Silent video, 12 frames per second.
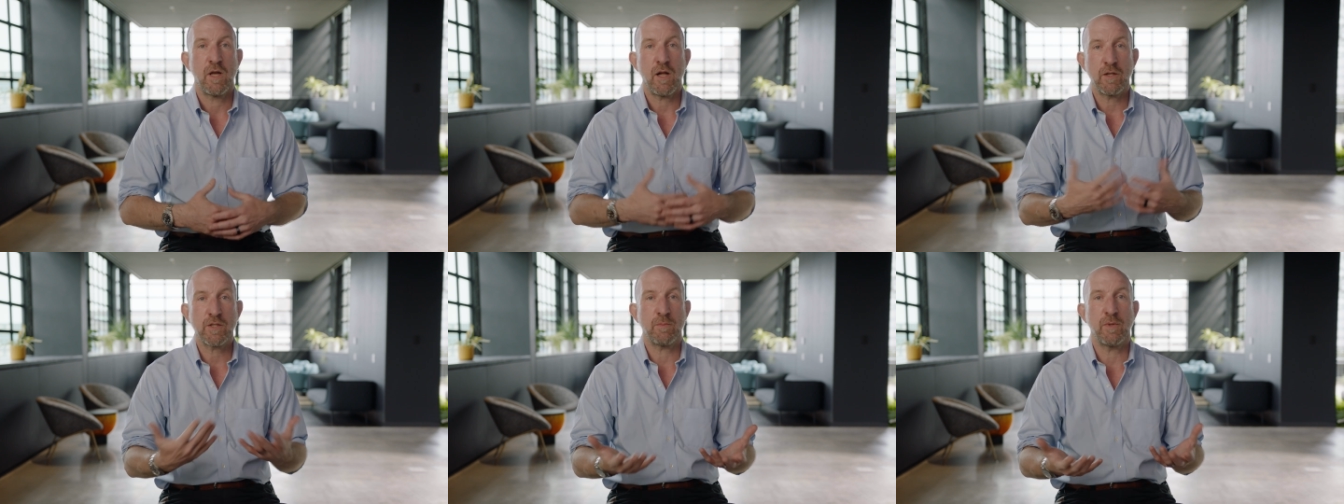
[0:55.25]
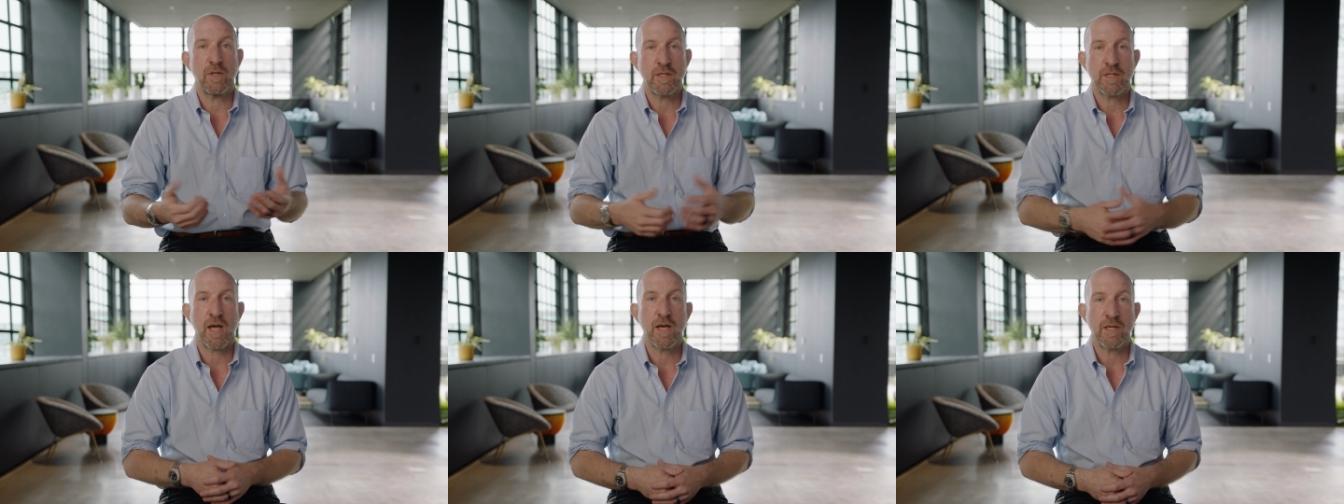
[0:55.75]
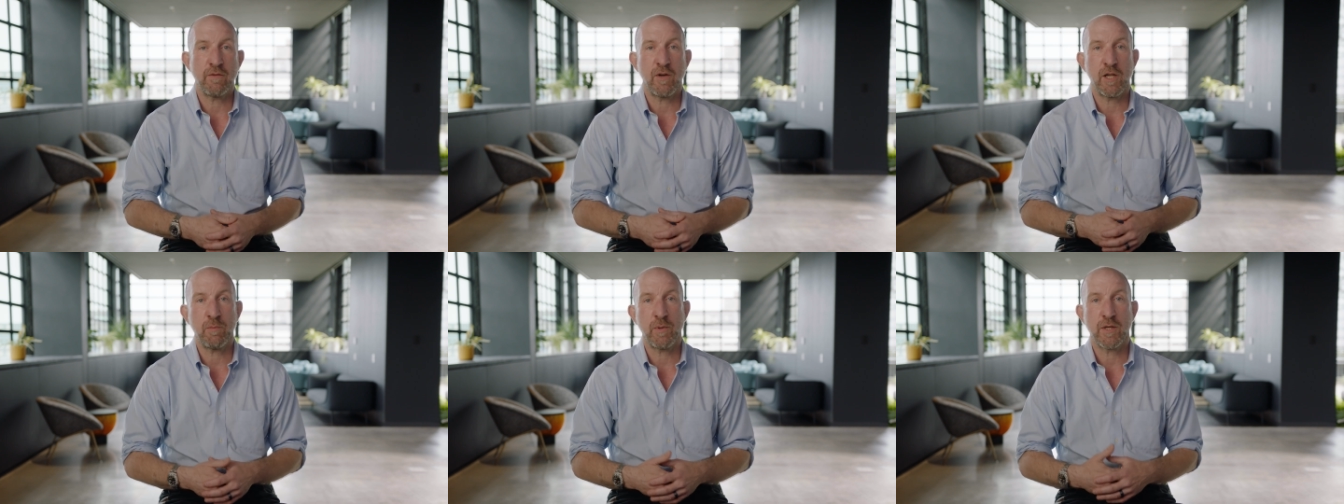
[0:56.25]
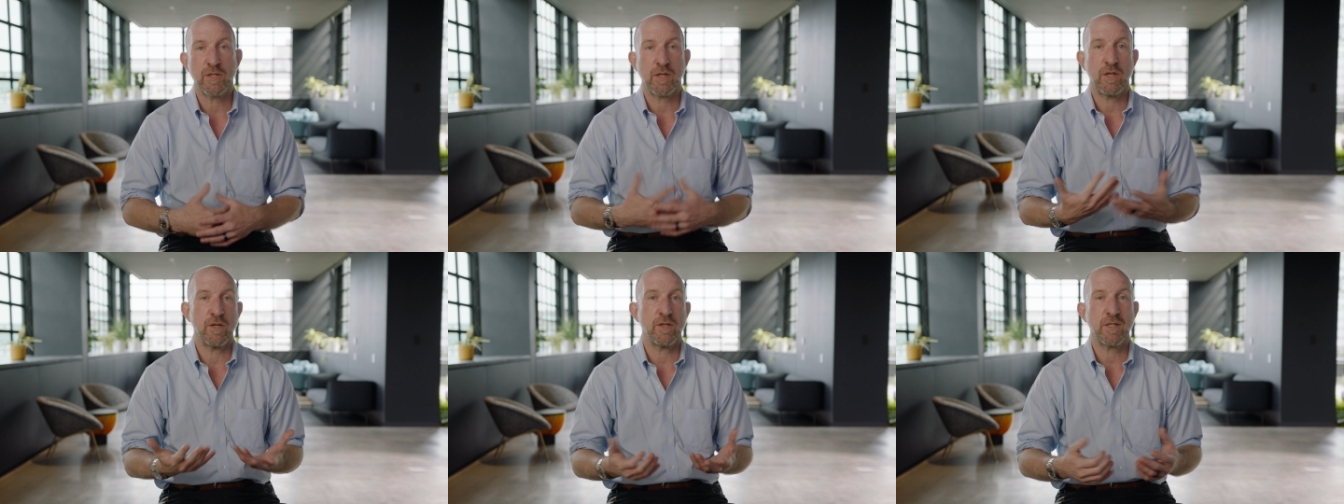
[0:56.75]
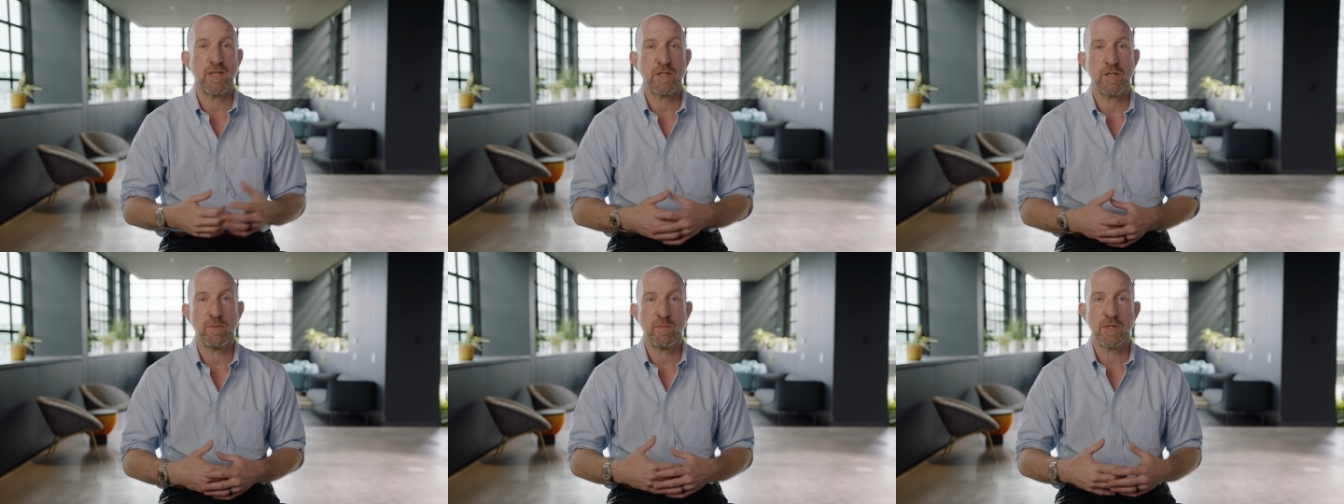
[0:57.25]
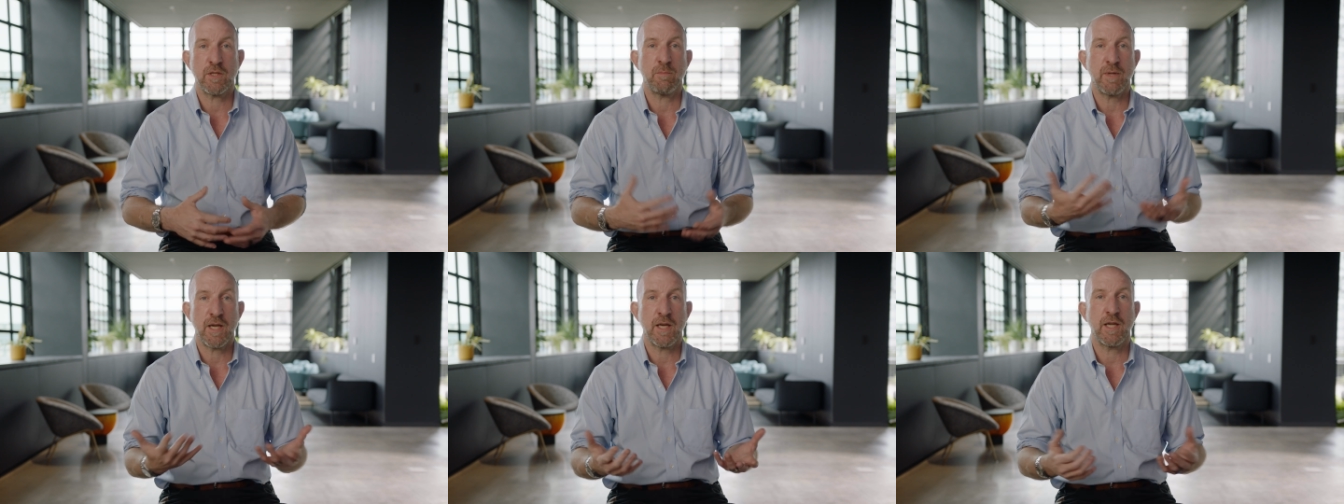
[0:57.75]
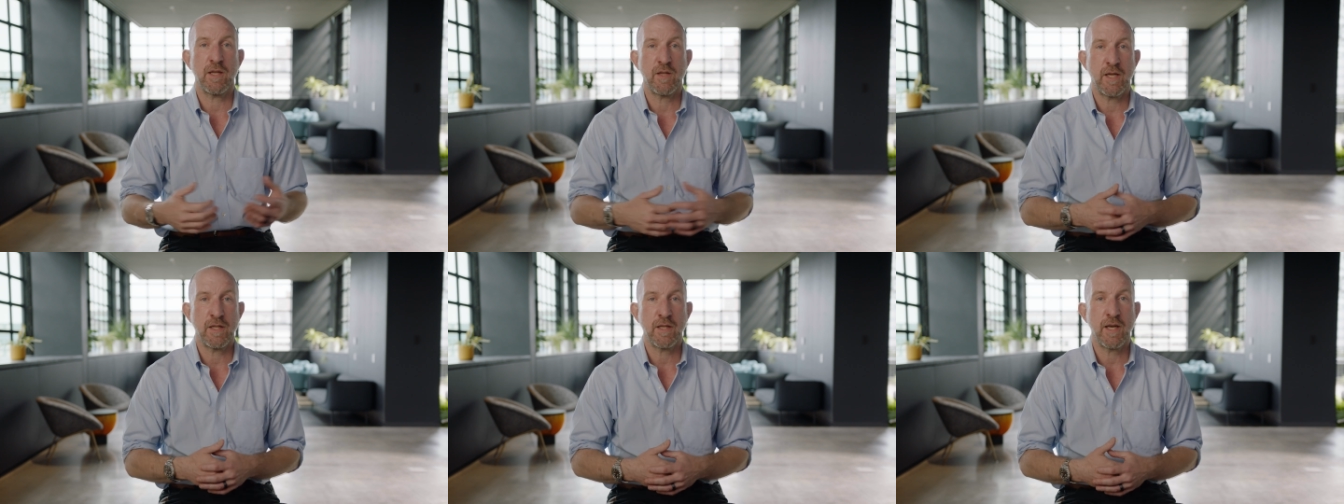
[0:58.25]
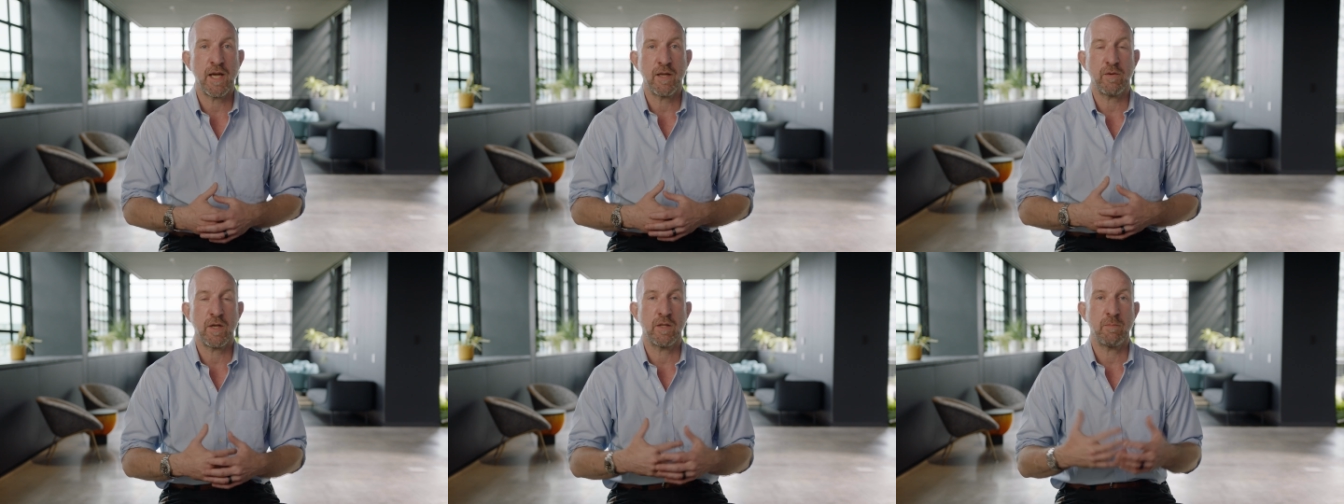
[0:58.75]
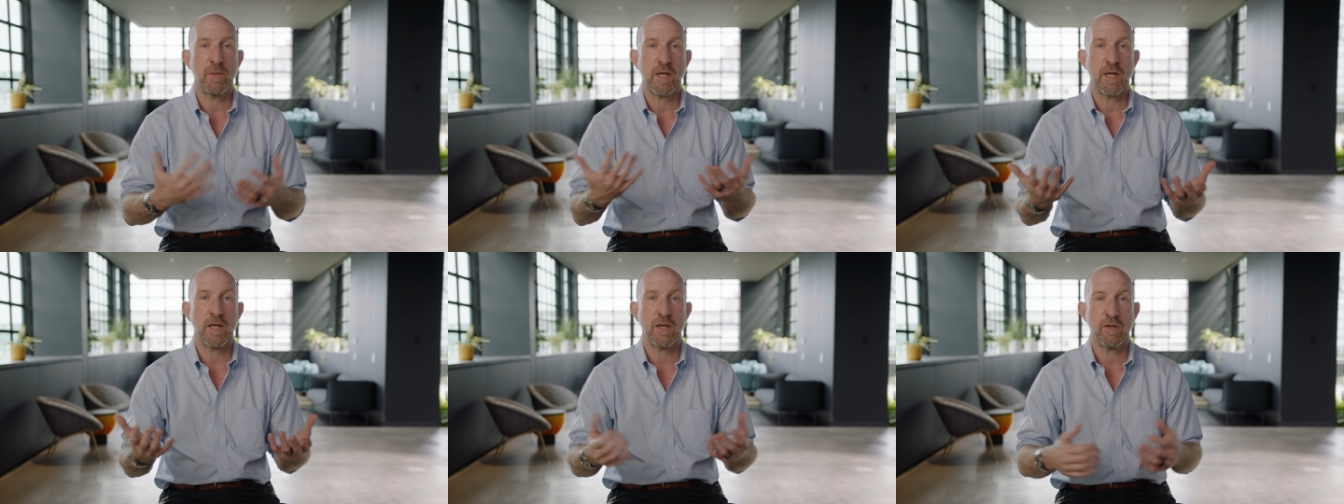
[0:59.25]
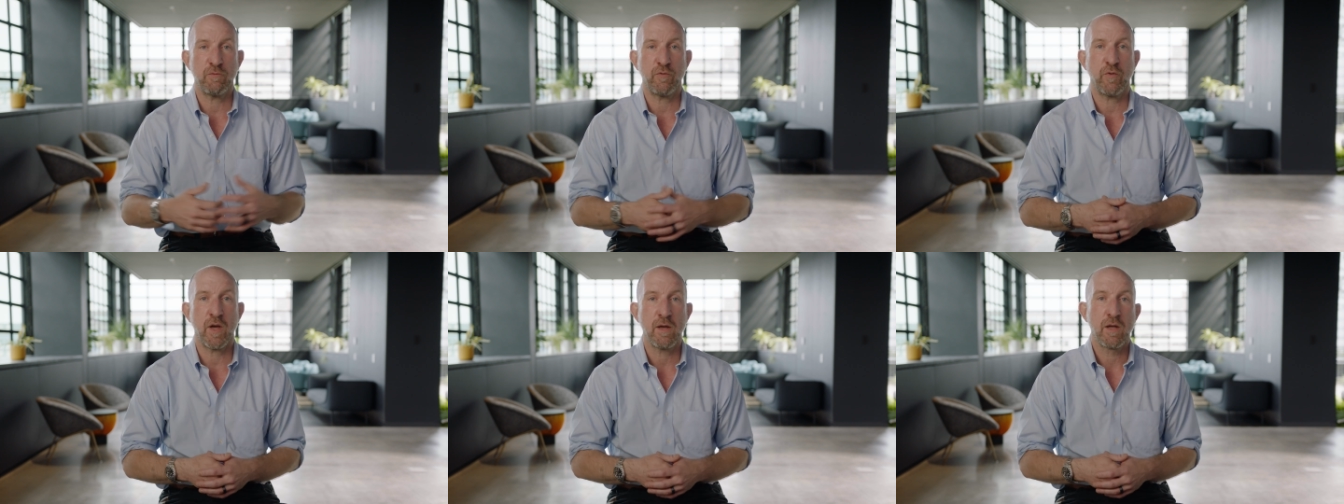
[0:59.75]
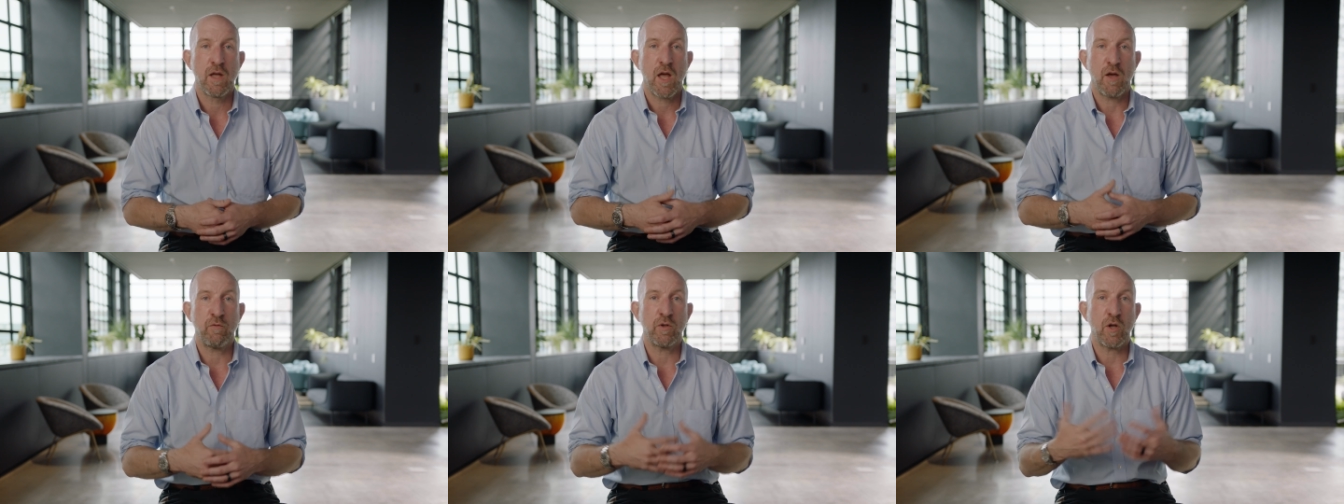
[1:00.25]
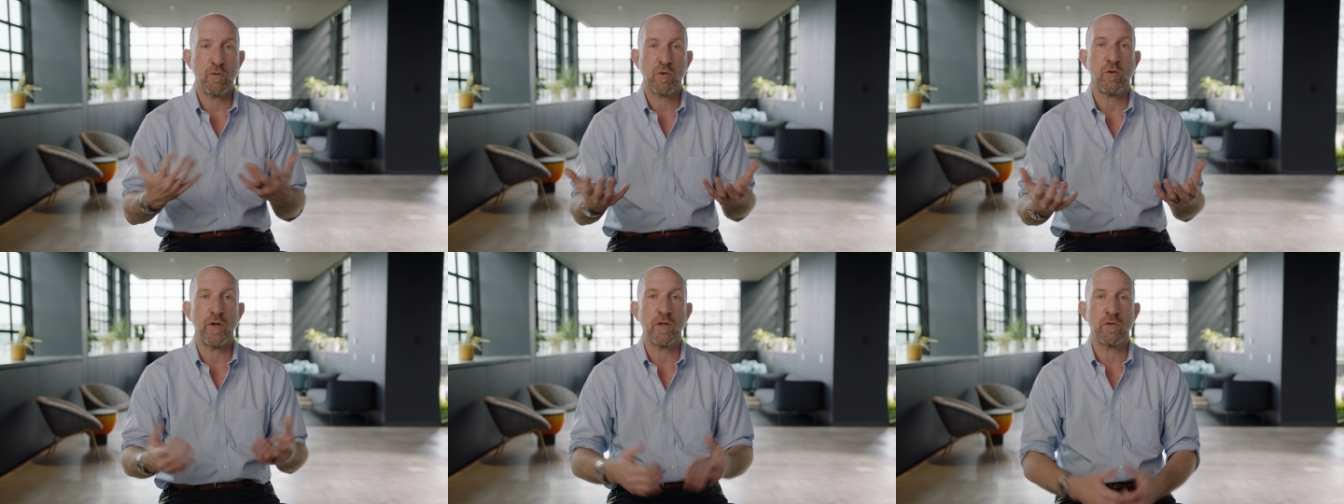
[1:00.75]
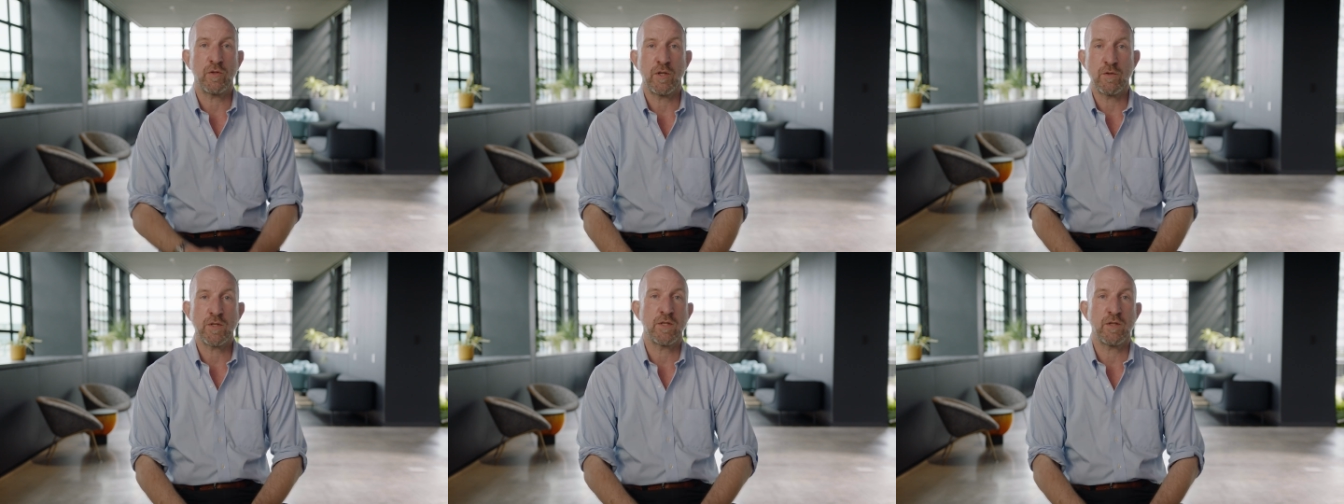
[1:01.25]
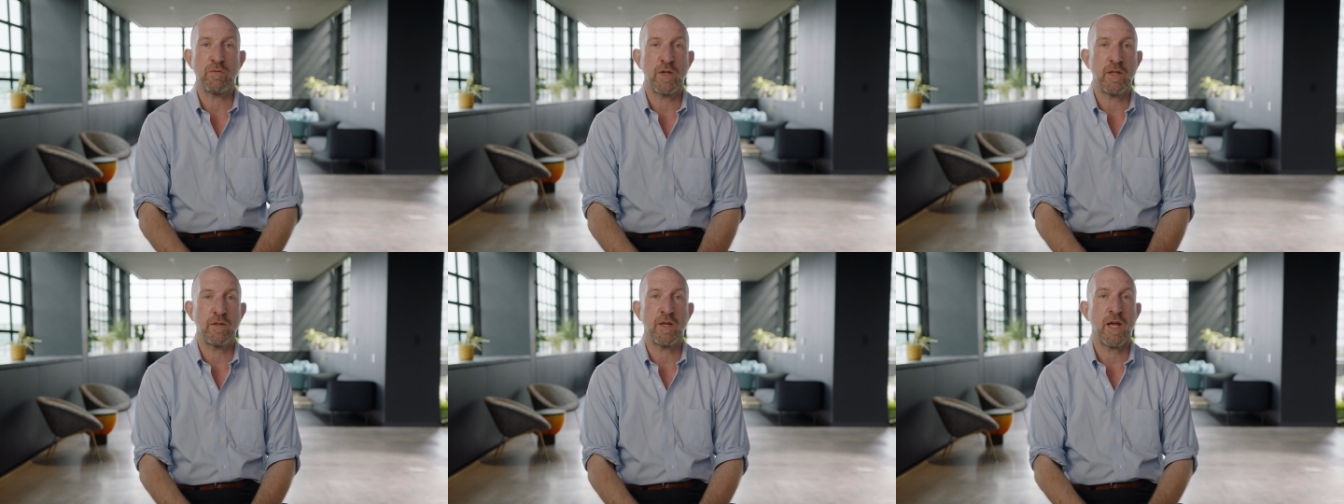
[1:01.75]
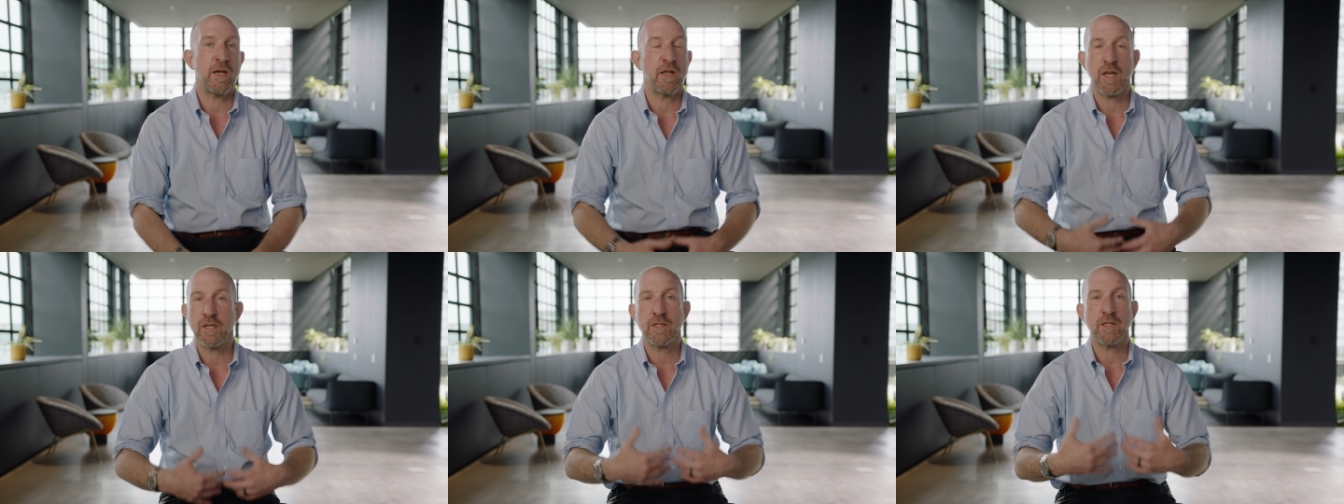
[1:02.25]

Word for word: Ultimately, started developing secure systems at the beginning of the internet and the beginning of uh, of a lot of critical uses of the internet, and I